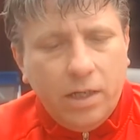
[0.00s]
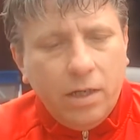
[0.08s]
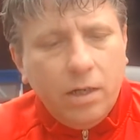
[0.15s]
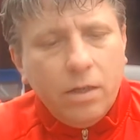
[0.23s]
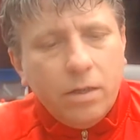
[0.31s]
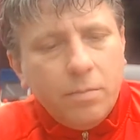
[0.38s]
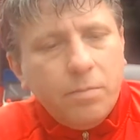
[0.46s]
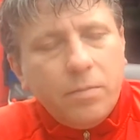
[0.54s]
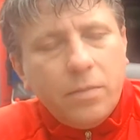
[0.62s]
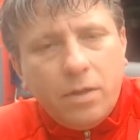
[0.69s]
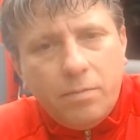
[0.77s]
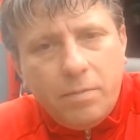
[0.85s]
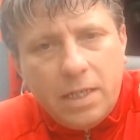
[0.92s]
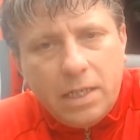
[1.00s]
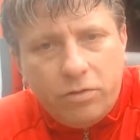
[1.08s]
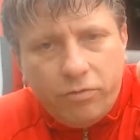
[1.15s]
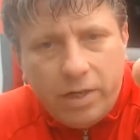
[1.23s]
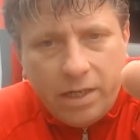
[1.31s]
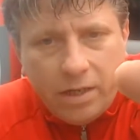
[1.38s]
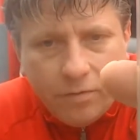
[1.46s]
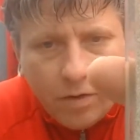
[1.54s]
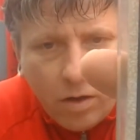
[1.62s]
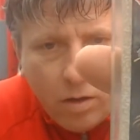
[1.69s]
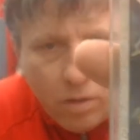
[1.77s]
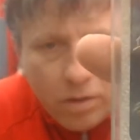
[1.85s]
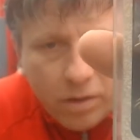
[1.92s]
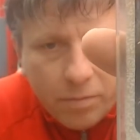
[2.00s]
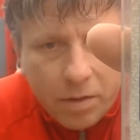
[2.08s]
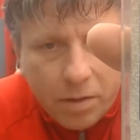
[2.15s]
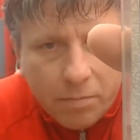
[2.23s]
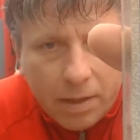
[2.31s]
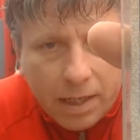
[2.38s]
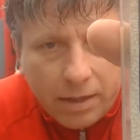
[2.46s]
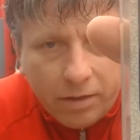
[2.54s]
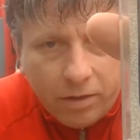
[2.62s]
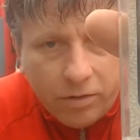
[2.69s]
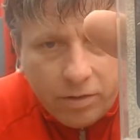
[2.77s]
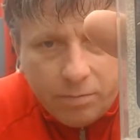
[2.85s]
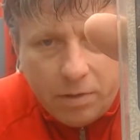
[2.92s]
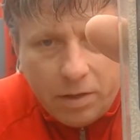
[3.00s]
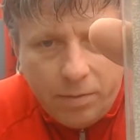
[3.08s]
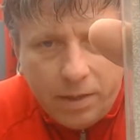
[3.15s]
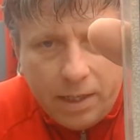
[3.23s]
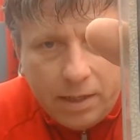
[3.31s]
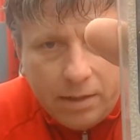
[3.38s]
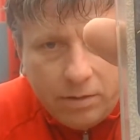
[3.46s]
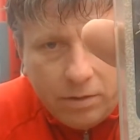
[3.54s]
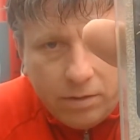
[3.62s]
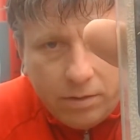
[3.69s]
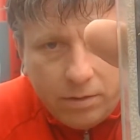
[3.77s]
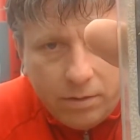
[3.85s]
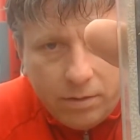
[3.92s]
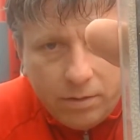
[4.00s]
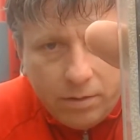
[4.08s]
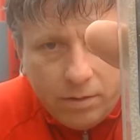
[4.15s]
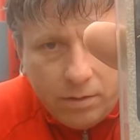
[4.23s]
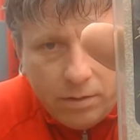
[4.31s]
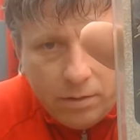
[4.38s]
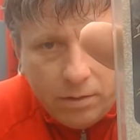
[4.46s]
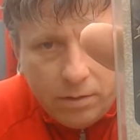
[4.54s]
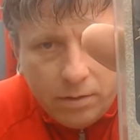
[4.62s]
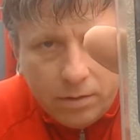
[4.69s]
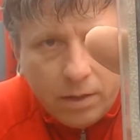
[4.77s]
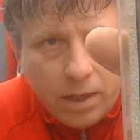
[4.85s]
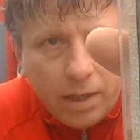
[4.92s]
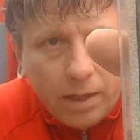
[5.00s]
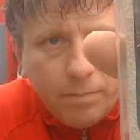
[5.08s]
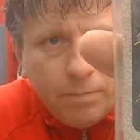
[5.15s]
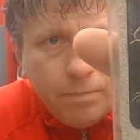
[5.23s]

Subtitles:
The Mystery of Arkham Manor, another Melbourne House game.